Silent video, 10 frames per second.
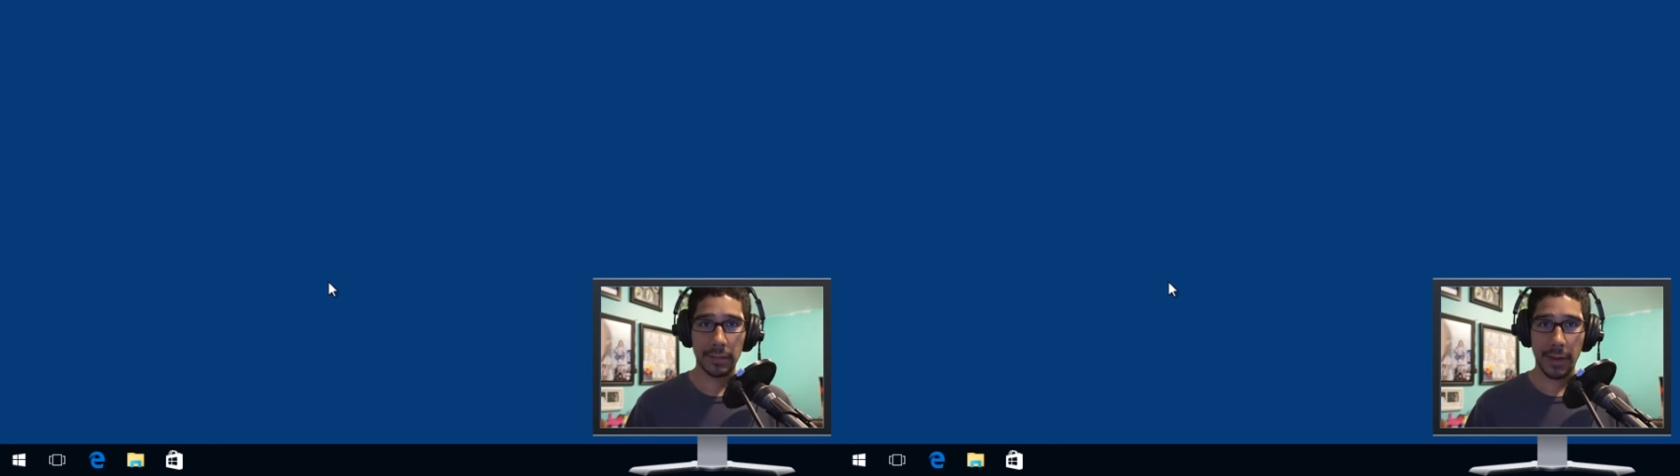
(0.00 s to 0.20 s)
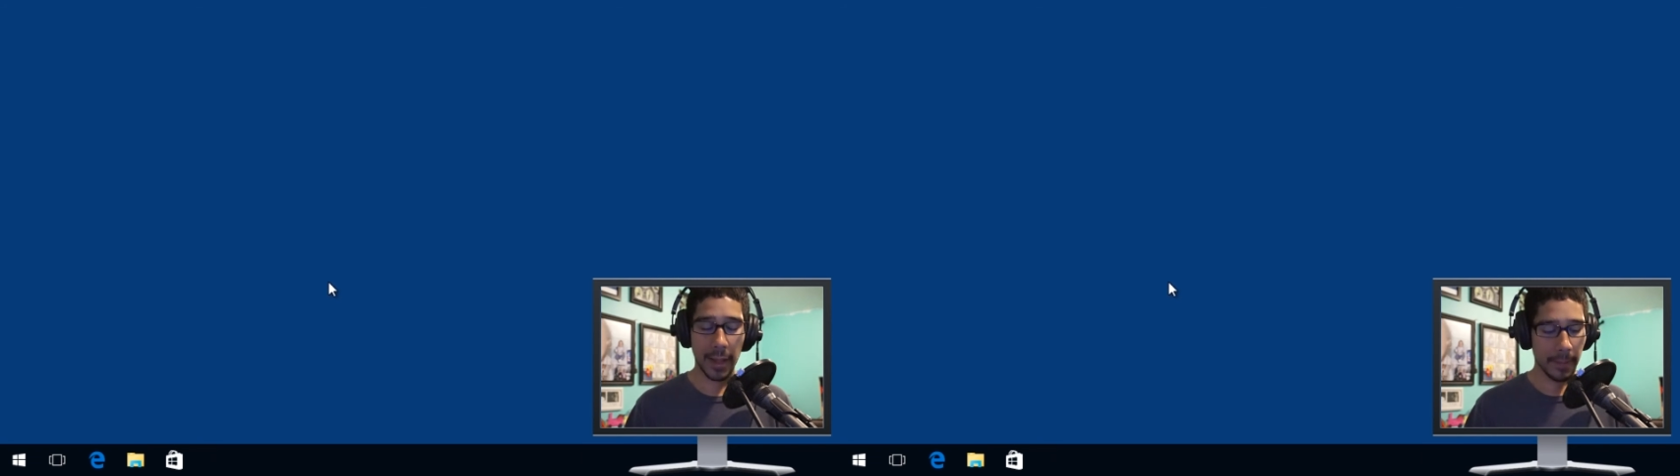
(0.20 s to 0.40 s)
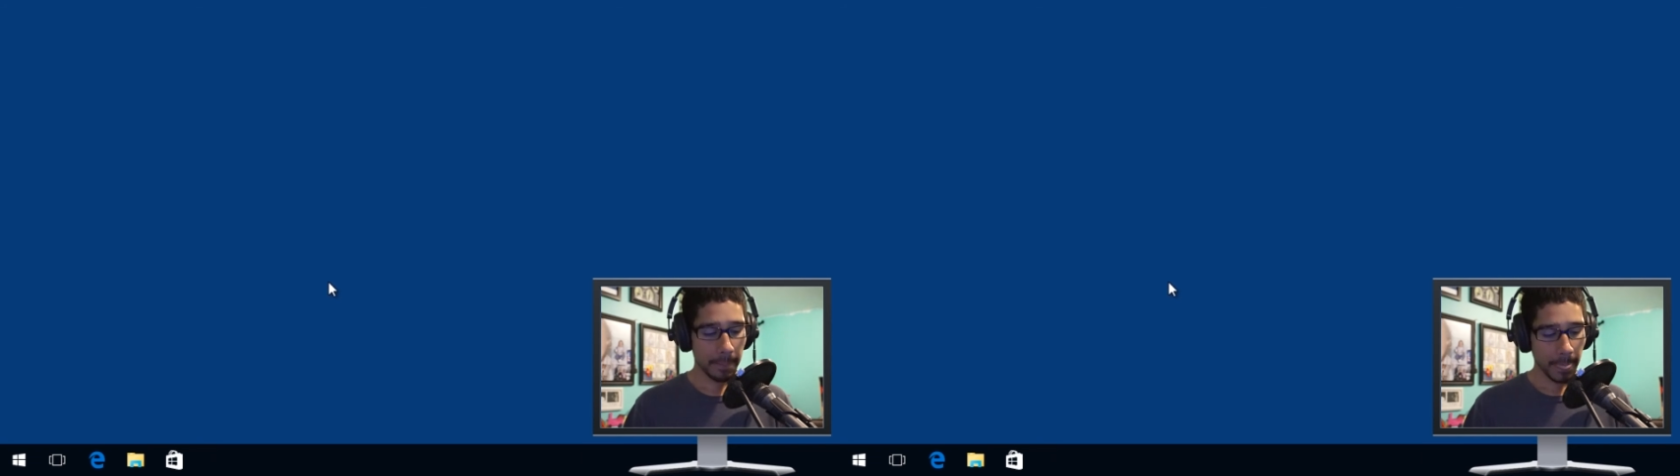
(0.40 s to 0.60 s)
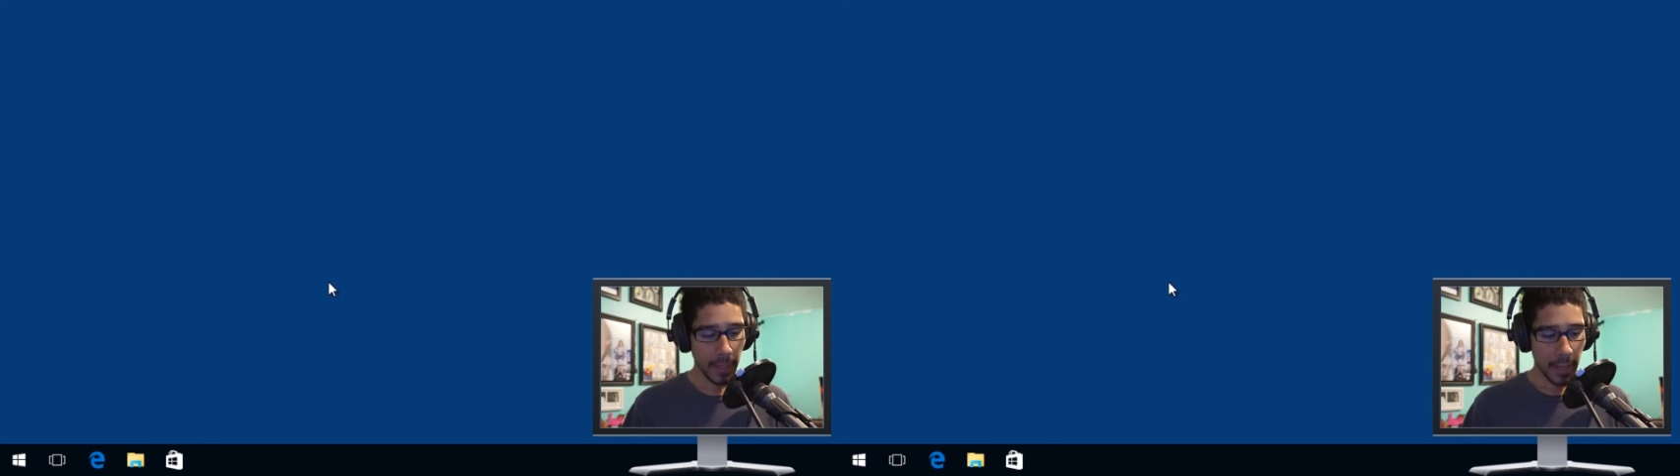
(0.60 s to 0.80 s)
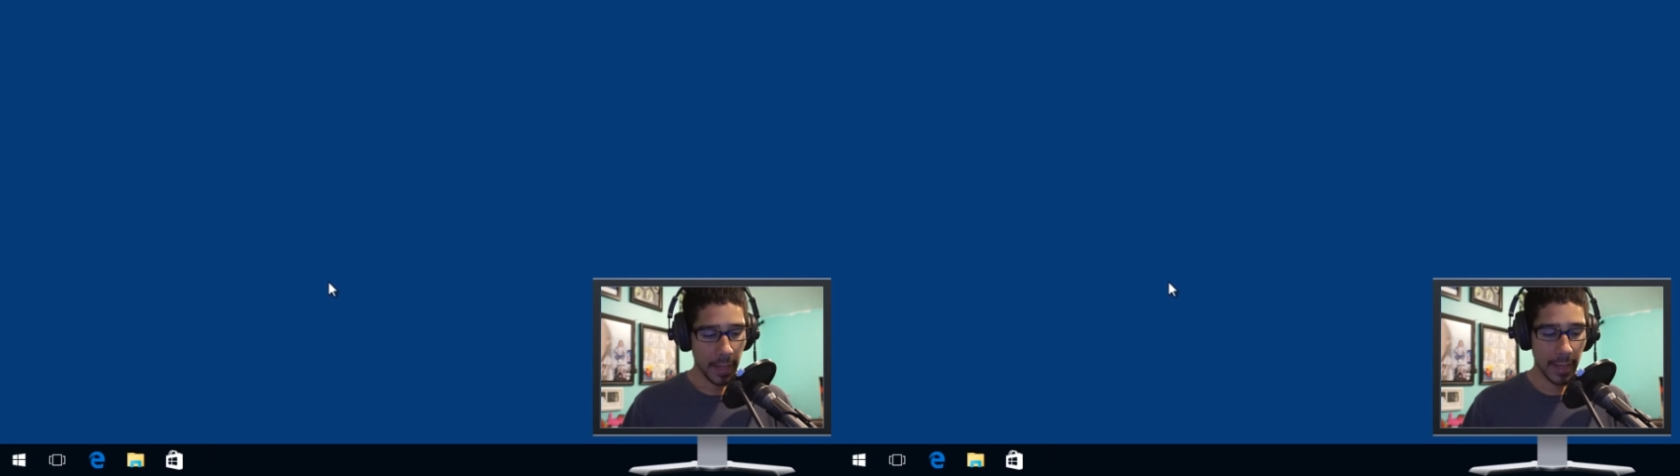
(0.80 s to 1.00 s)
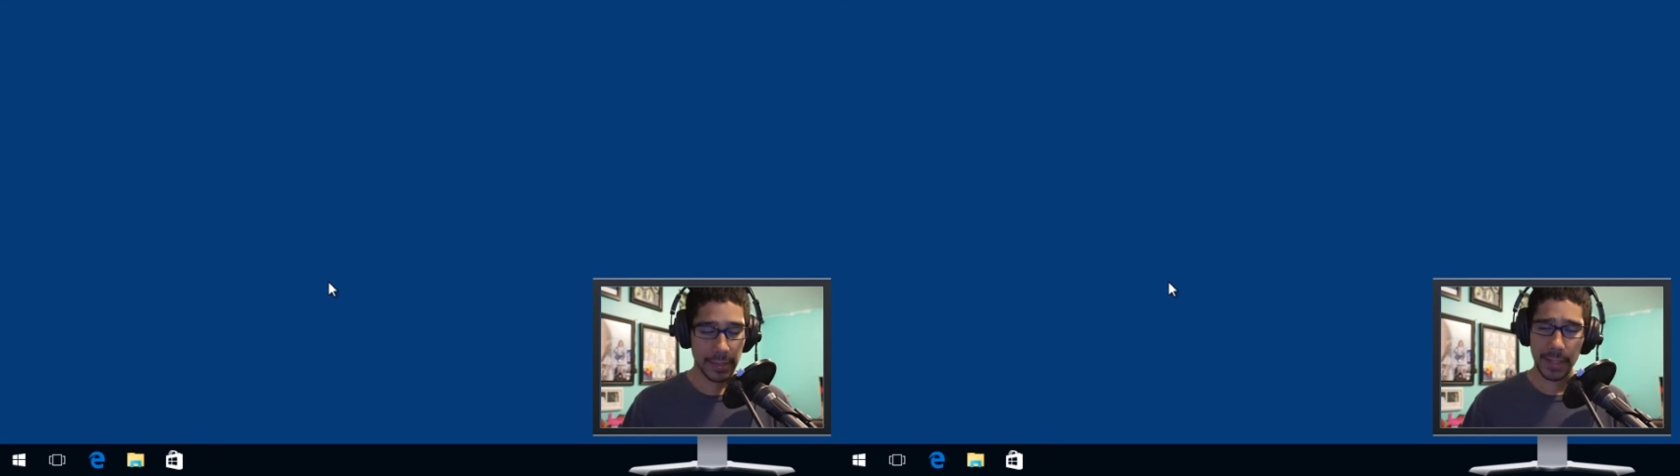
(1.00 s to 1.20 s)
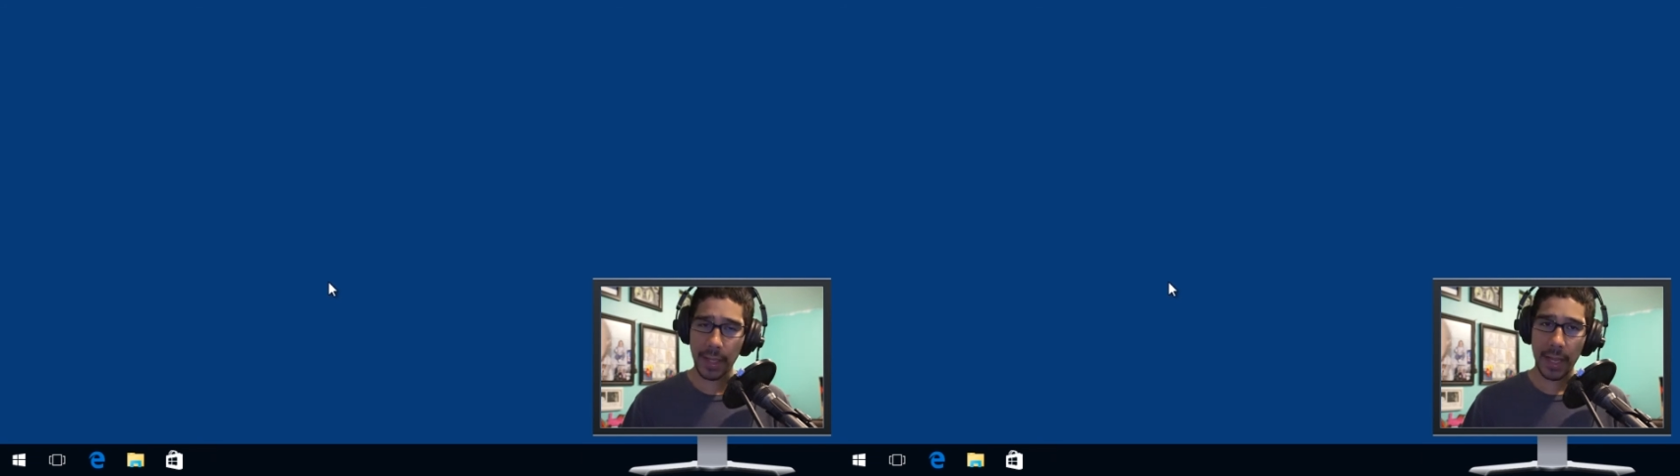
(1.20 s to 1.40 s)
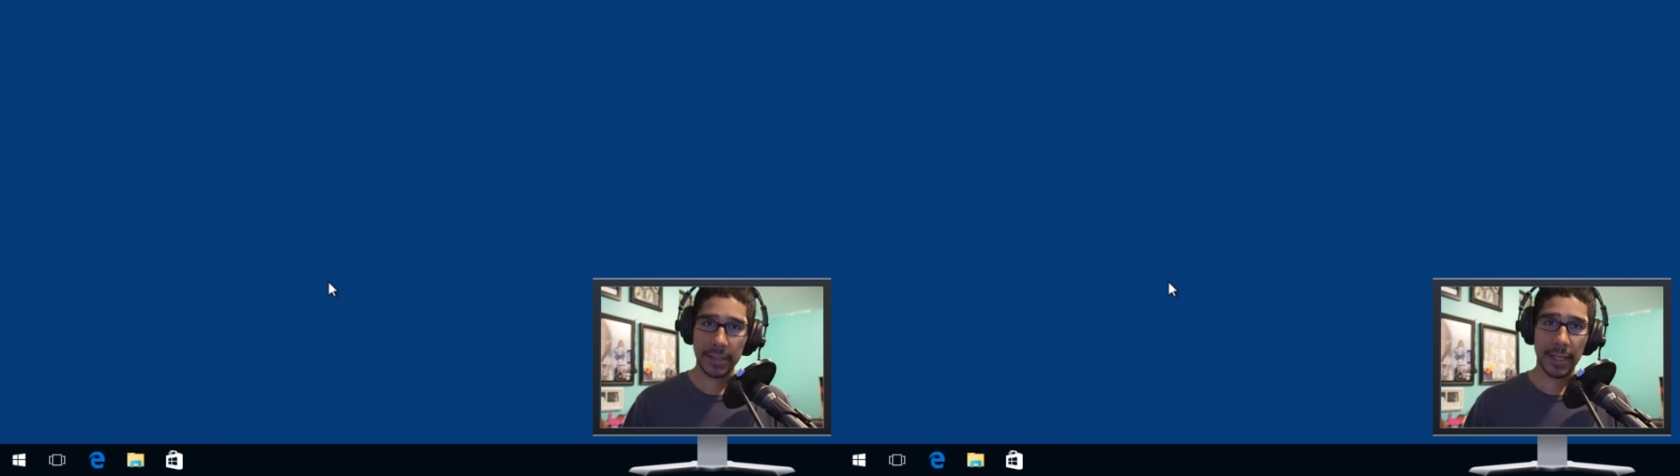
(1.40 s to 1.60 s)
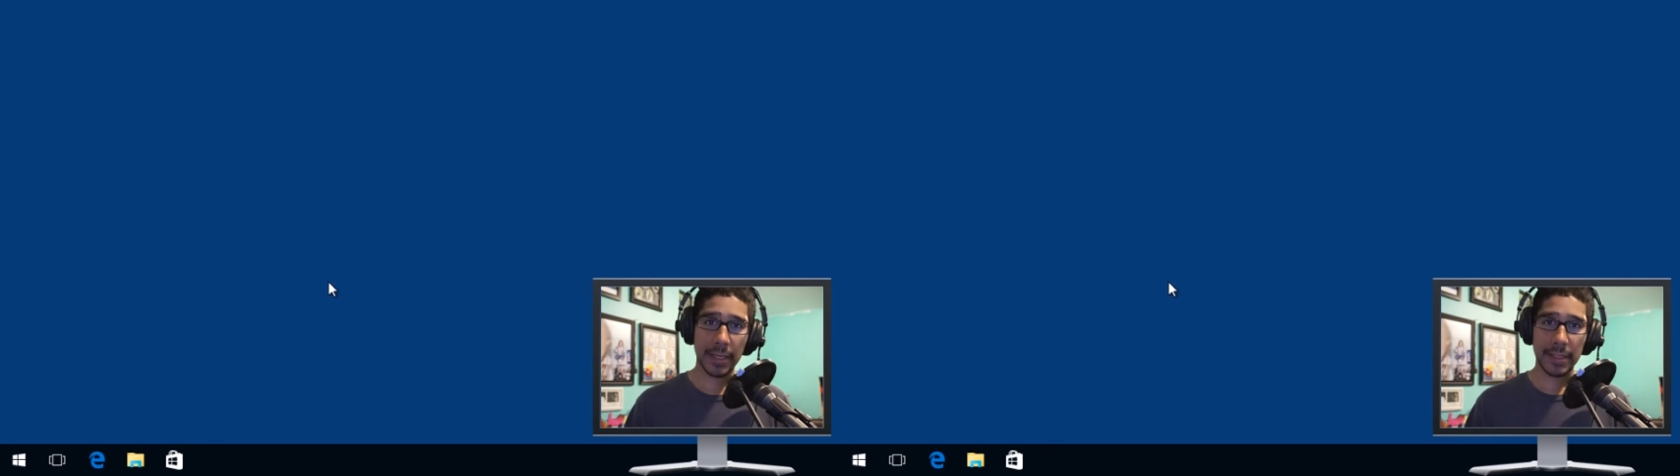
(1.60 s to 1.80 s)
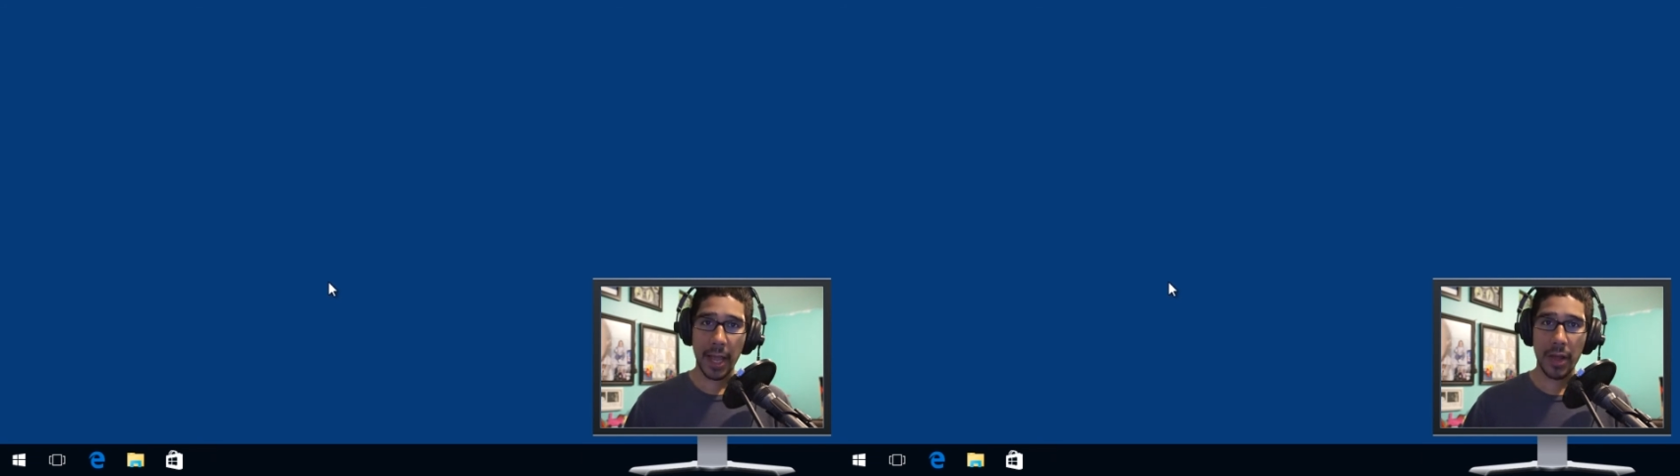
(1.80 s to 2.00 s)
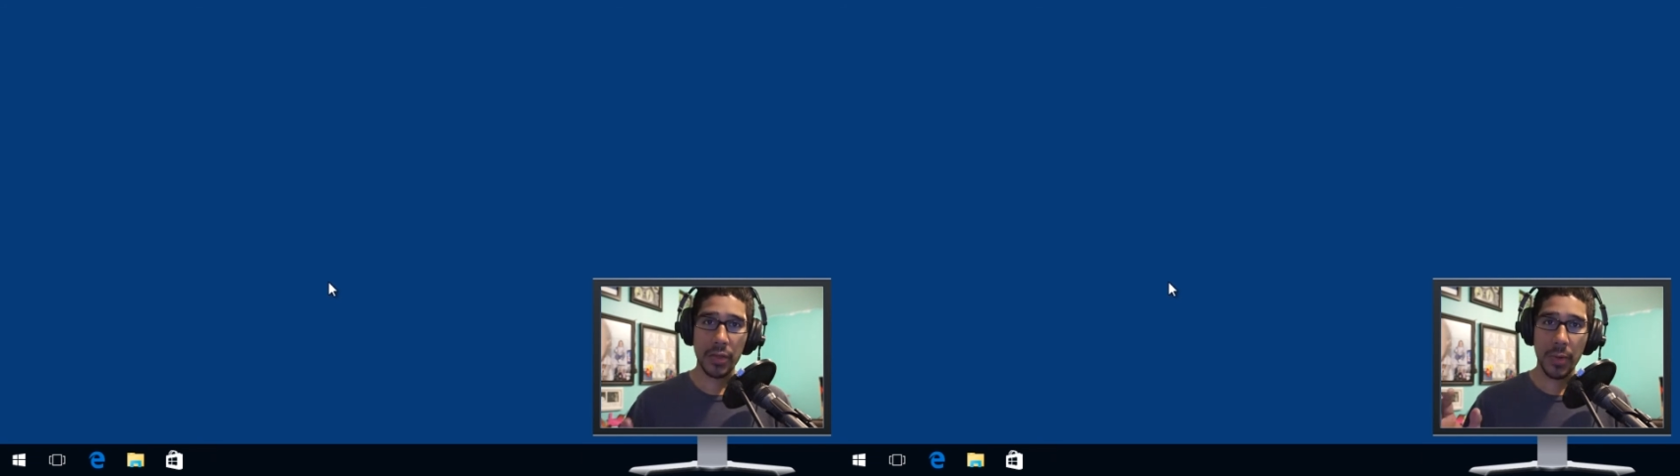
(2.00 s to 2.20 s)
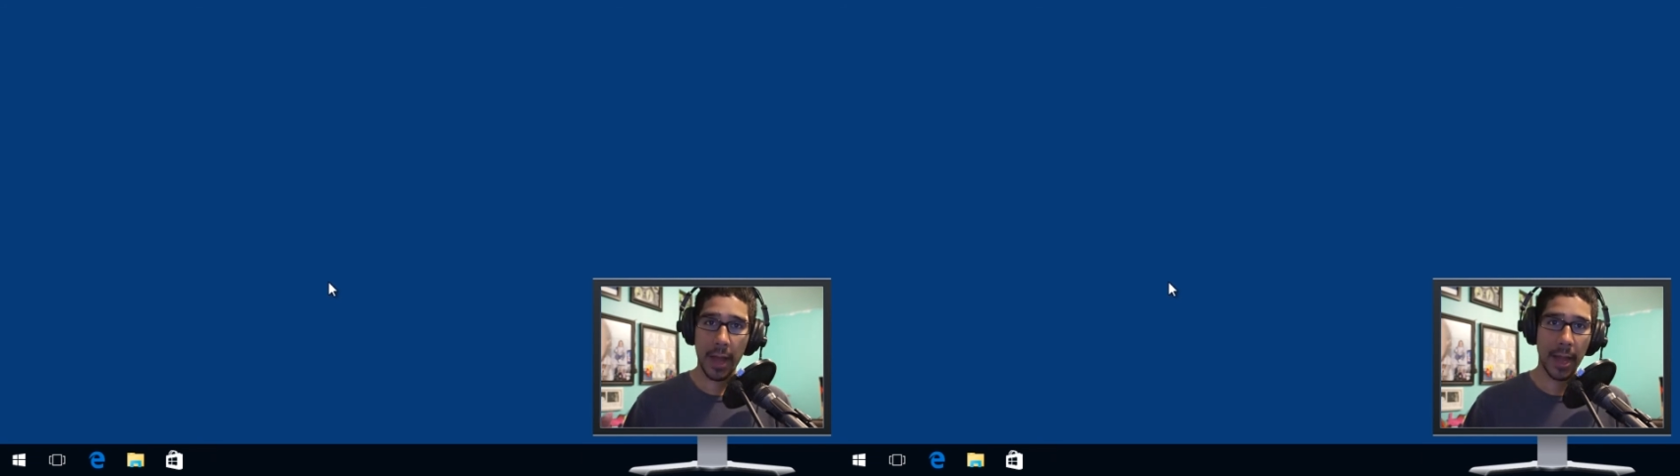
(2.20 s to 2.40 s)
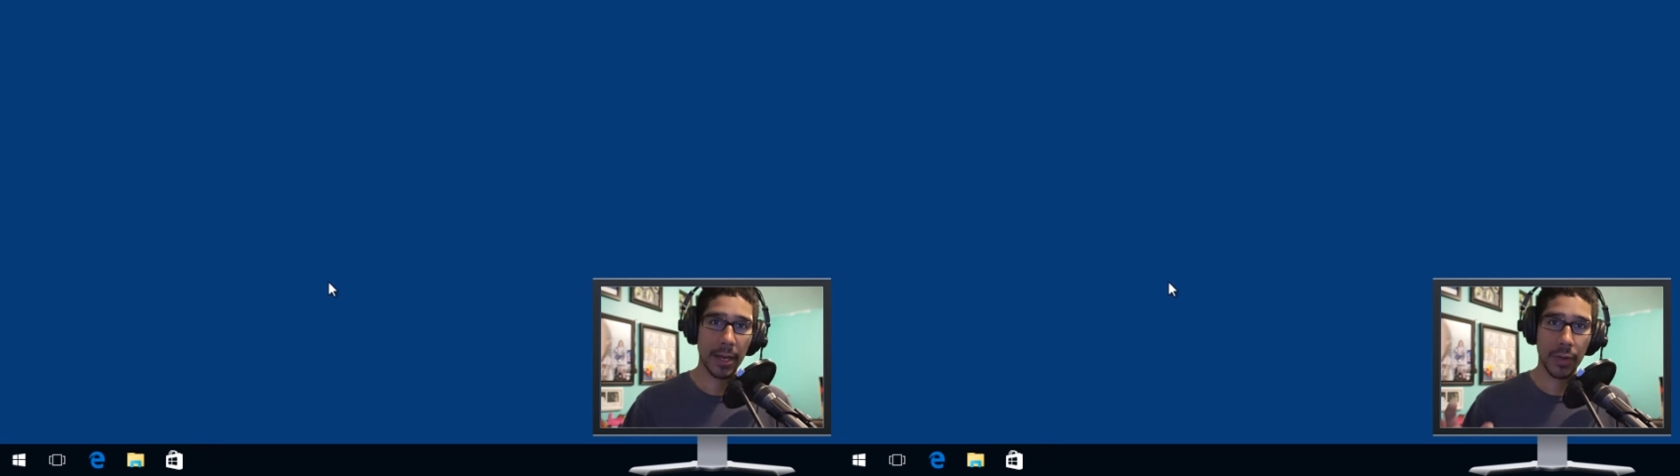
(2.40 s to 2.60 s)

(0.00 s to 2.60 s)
right, And that's it, guys. That is how you hide